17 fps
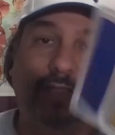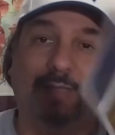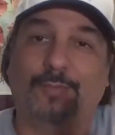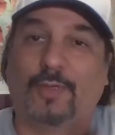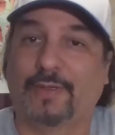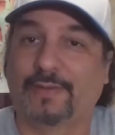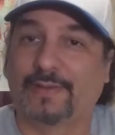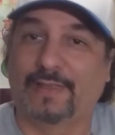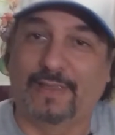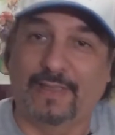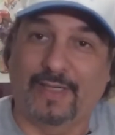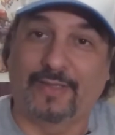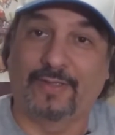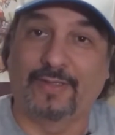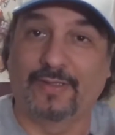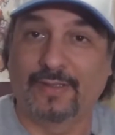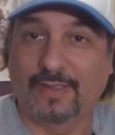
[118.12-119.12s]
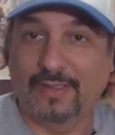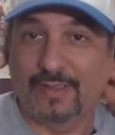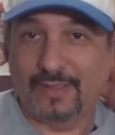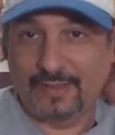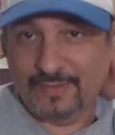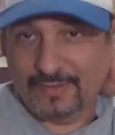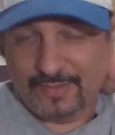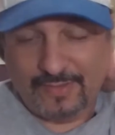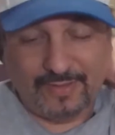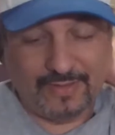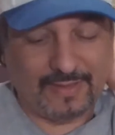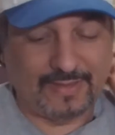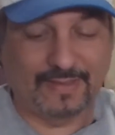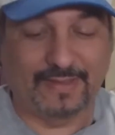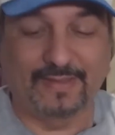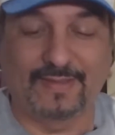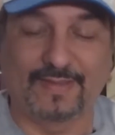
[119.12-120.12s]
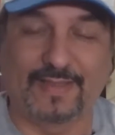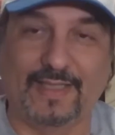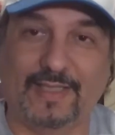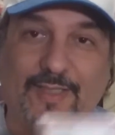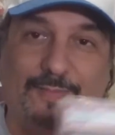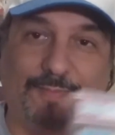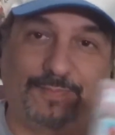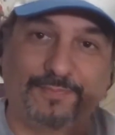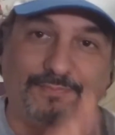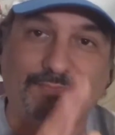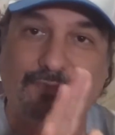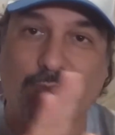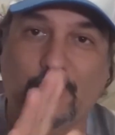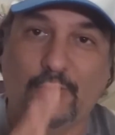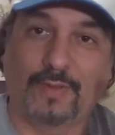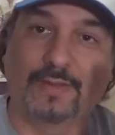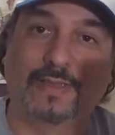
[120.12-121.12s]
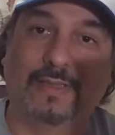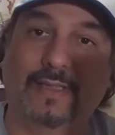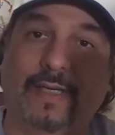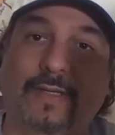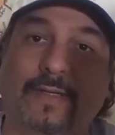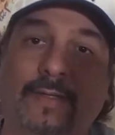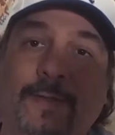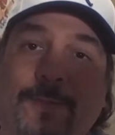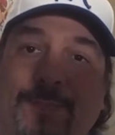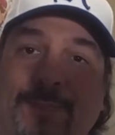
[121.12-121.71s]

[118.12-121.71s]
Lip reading: them all together so you guys can see them all together.